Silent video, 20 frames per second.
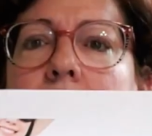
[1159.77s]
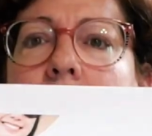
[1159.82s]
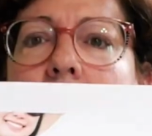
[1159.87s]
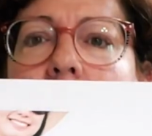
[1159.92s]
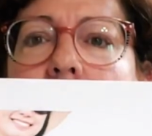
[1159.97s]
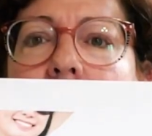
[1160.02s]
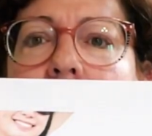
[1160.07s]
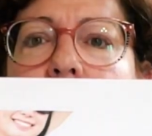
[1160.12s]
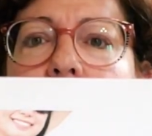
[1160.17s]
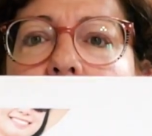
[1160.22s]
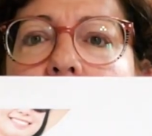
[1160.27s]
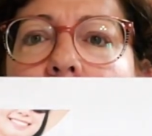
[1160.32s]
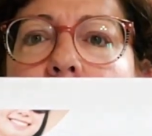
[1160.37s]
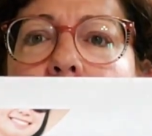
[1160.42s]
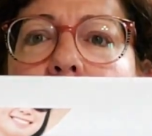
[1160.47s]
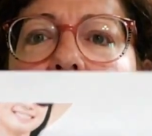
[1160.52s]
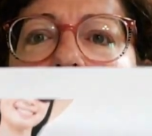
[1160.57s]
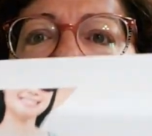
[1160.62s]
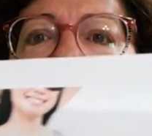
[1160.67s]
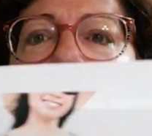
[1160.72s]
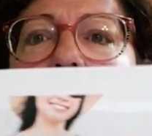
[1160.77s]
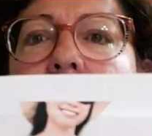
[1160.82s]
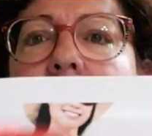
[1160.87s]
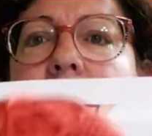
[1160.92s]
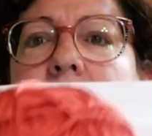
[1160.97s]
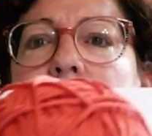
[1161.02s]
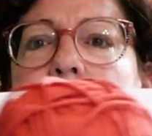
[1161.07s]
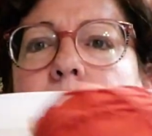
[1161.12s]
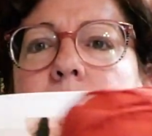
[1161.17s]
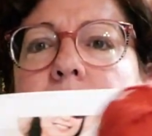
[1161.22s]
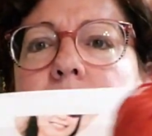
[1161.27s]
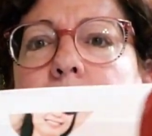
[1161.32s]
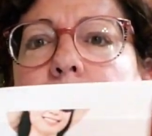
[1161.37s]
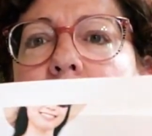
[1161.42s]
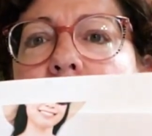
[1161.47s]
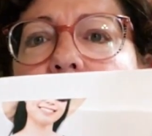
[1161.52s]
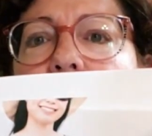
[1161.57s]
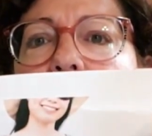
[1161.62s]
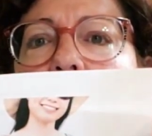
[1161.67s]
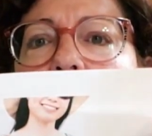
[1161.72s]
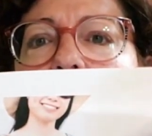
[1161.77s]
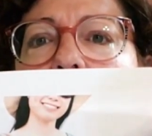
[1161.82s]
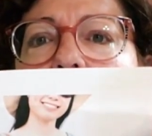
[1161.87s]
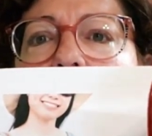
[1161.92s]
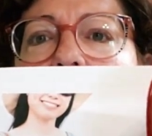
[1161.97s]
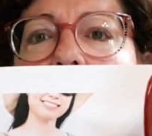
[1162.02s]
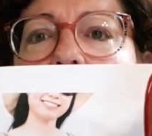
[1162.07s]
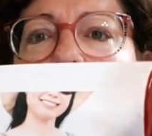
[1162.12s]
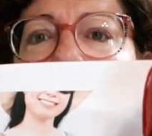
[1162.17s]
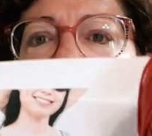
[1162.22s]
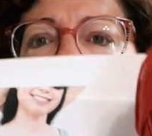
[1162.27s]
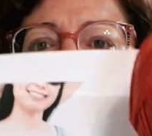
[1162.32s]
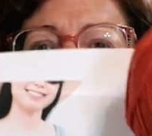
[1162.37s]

So it's going to be that tank top with that color.